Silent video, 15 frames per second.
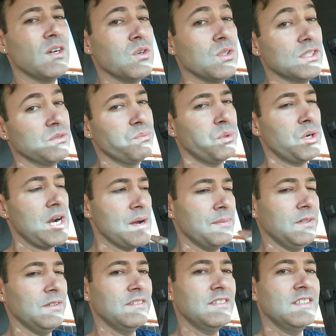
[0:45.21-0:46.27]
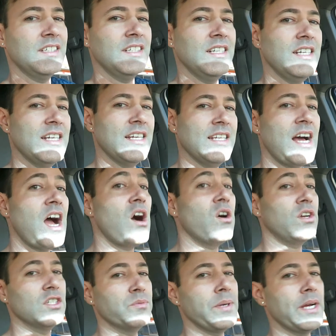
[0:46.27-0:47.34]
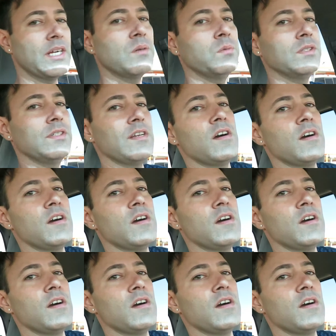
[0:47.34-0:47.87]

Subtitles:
and go get some primer, and I'll catch back up with